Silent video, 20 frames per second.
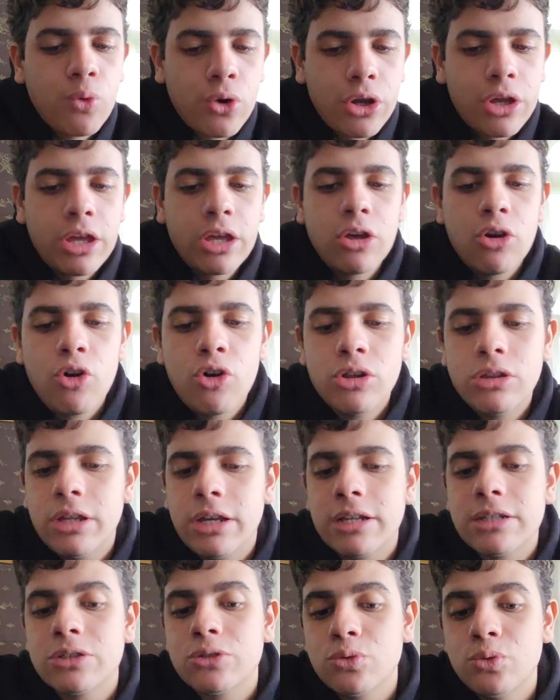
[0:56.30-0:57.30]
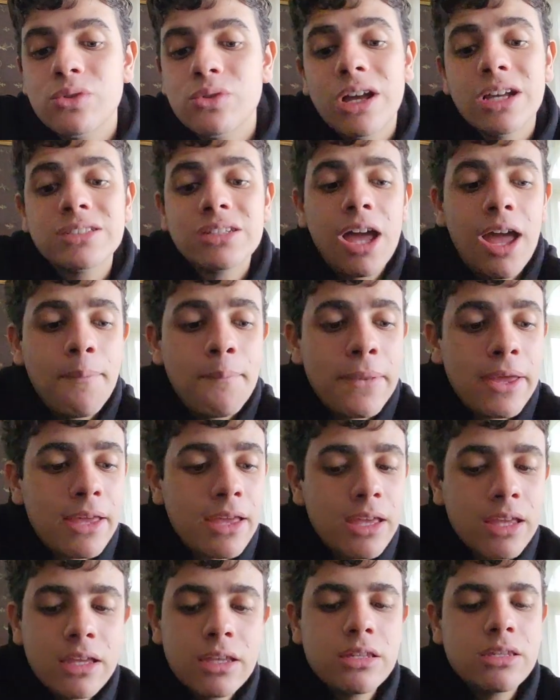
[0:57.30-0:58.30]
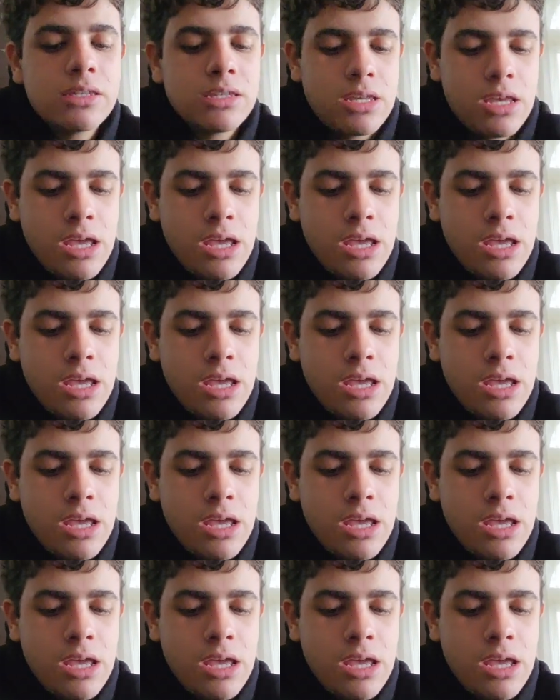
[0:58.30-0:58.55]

working on like school assignments